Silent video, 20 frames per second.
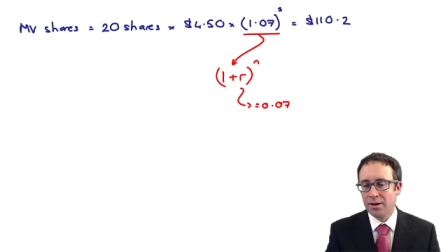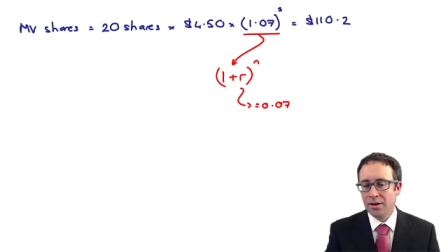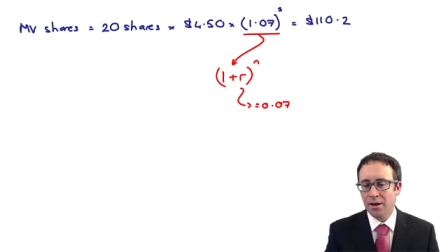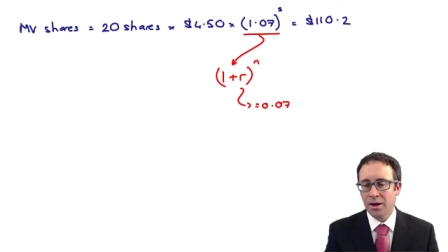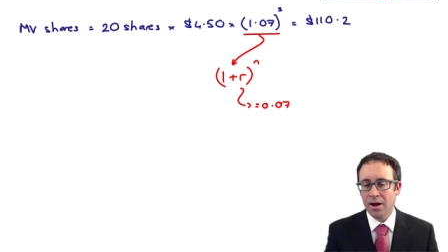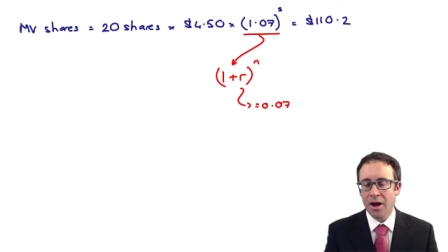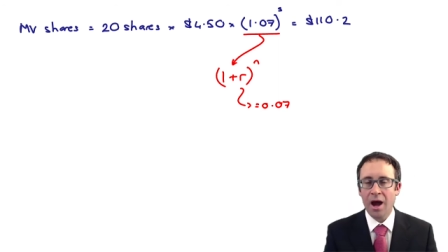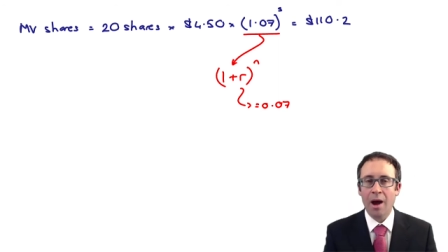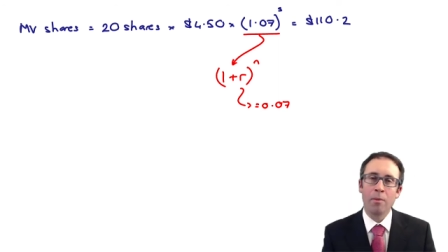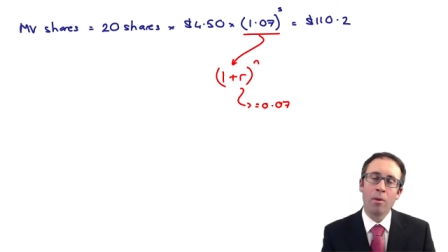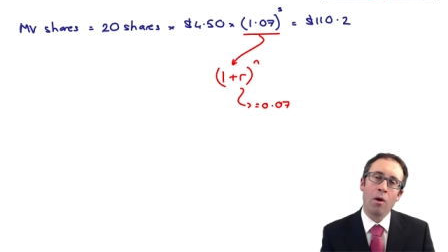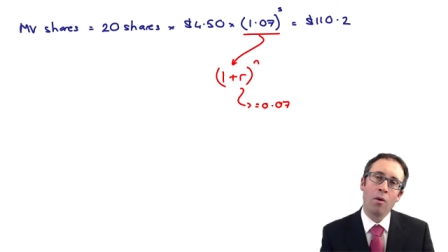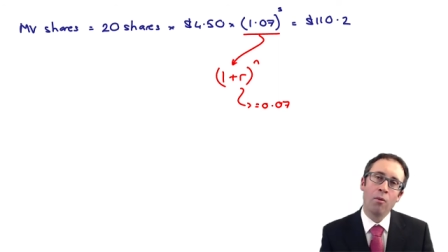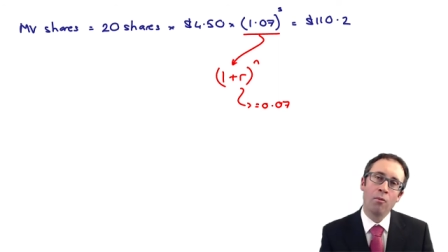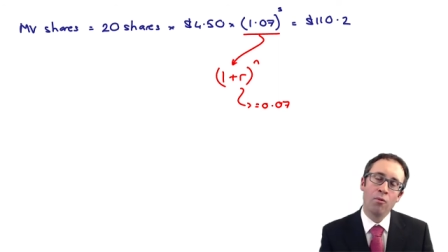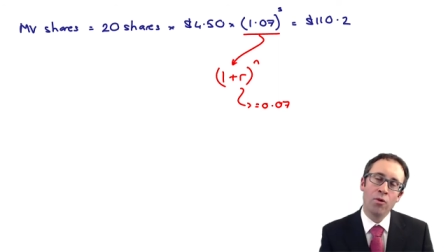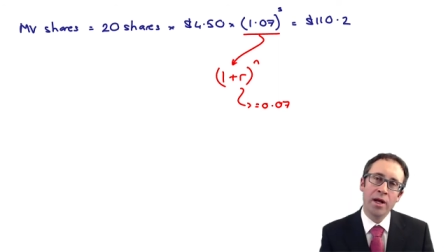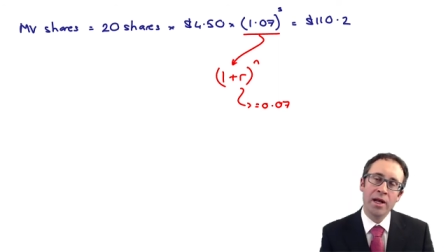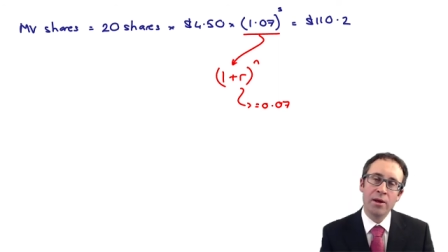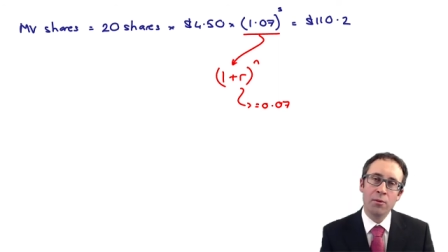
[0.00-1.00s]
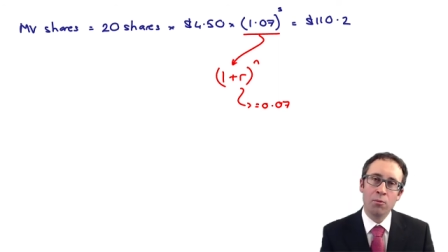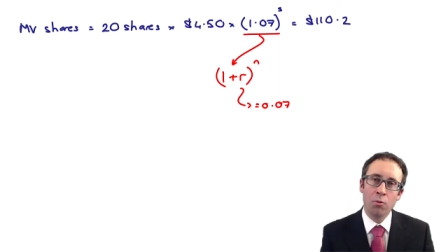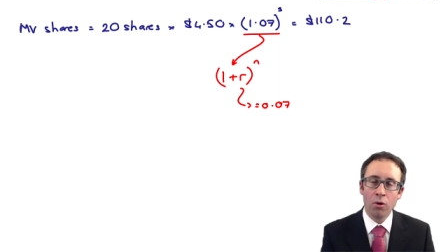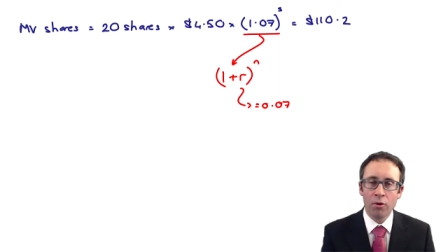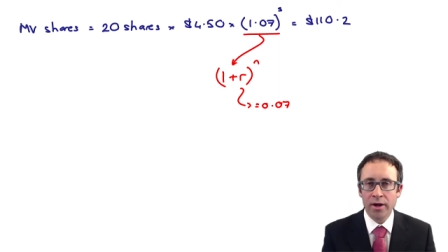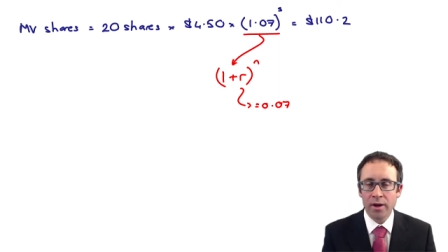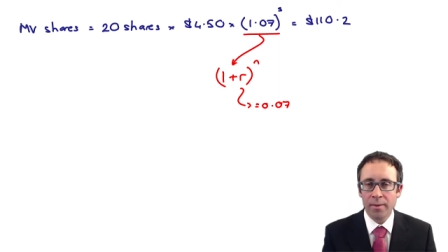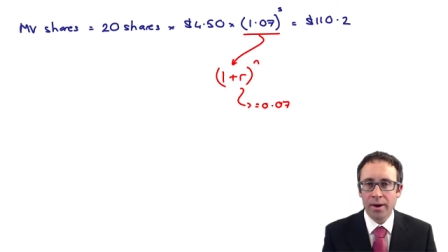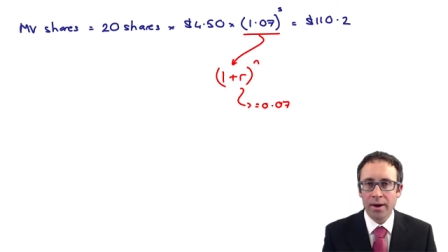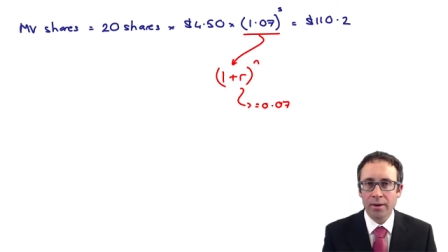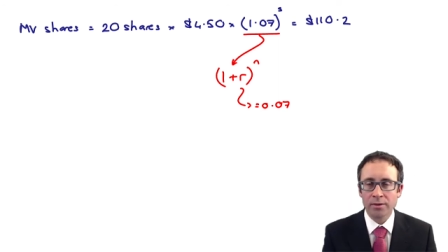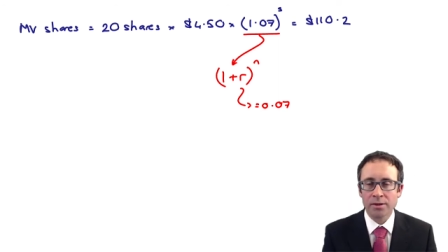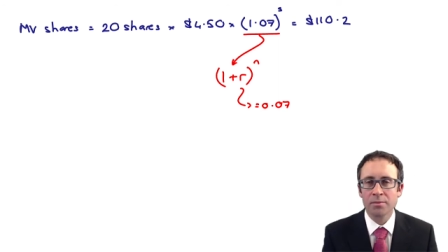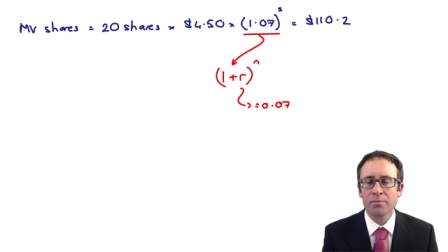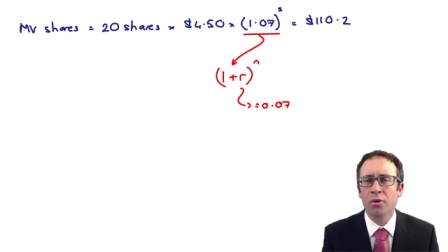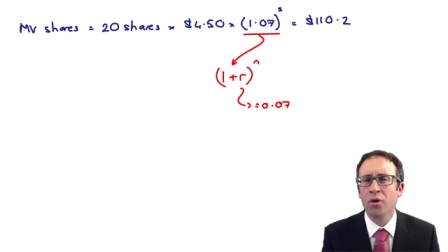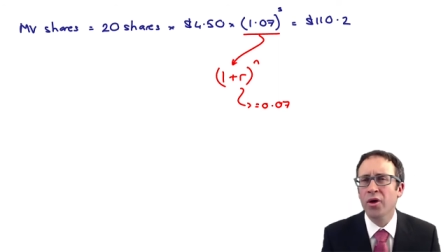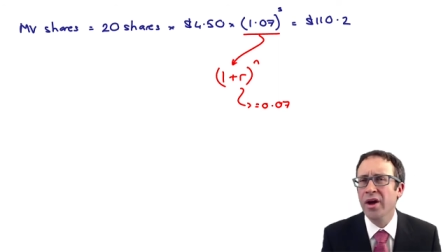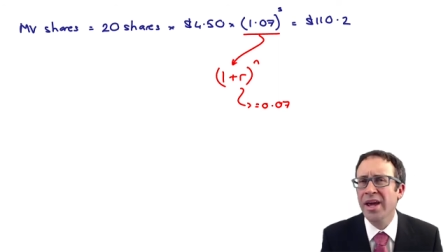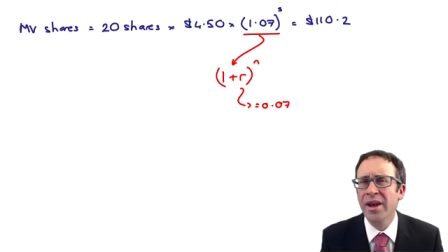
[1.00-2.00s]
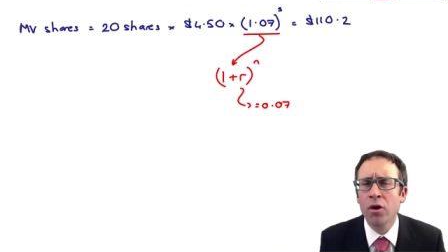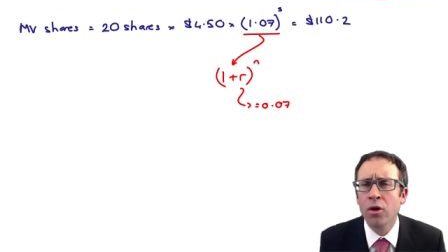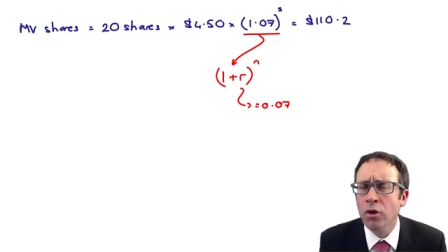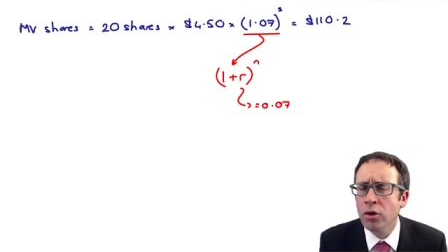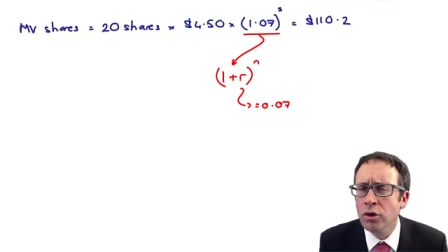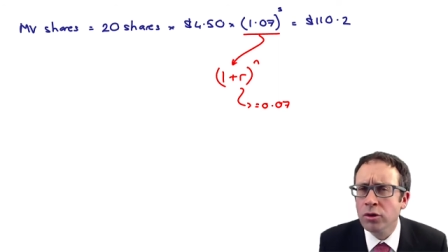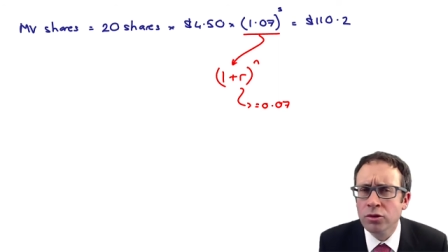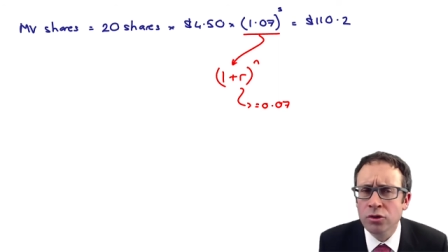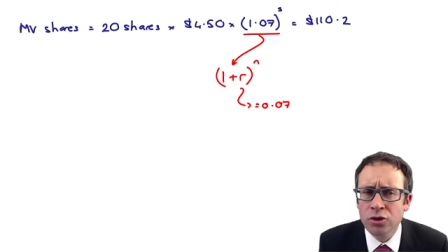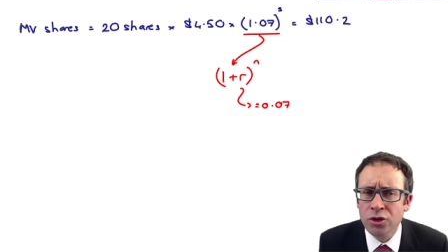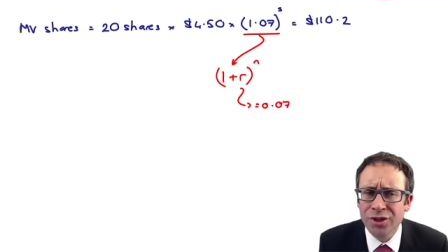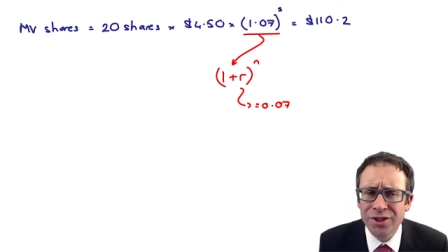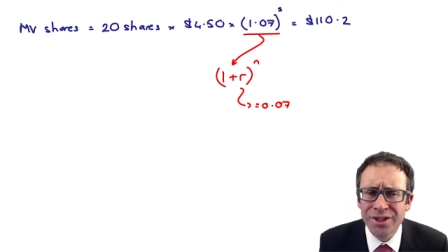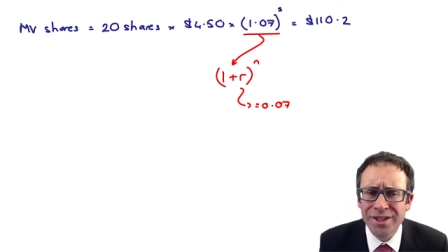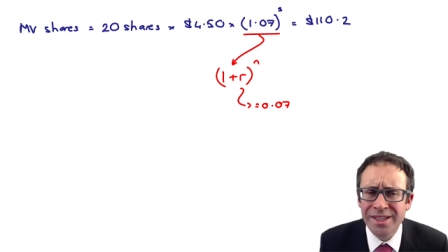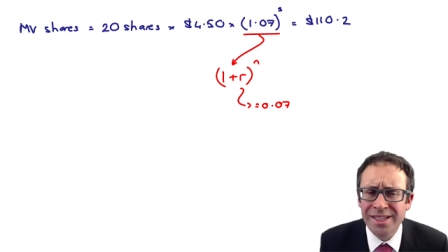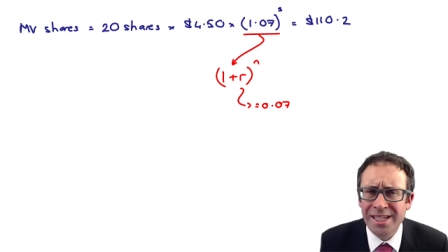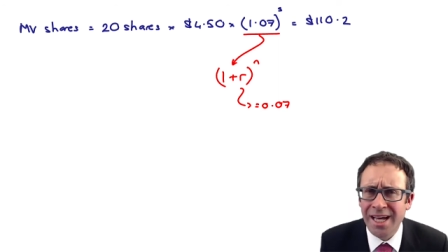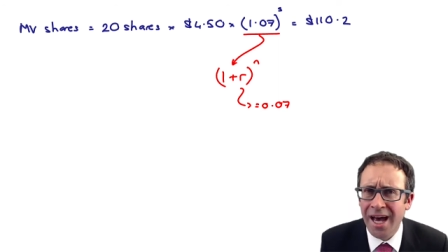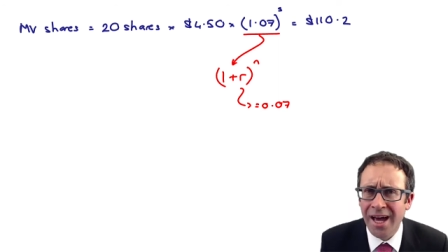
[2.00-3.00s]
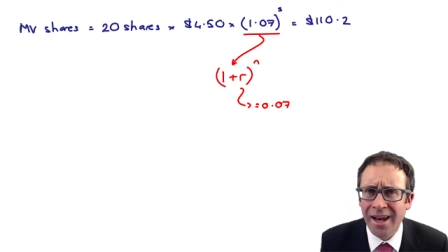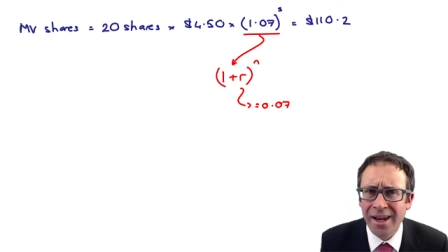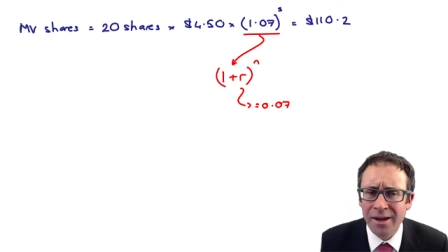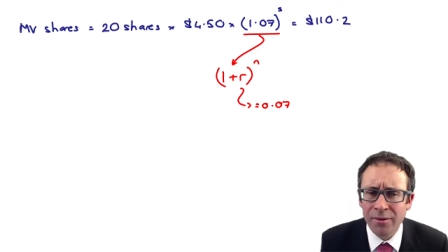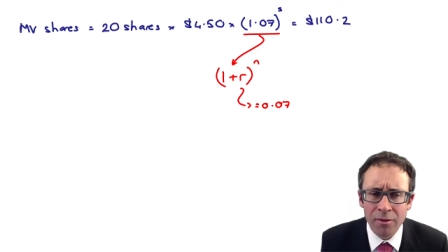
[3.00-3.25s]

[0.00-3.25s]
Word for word: uh, I'm not really worried about it. Put in 110.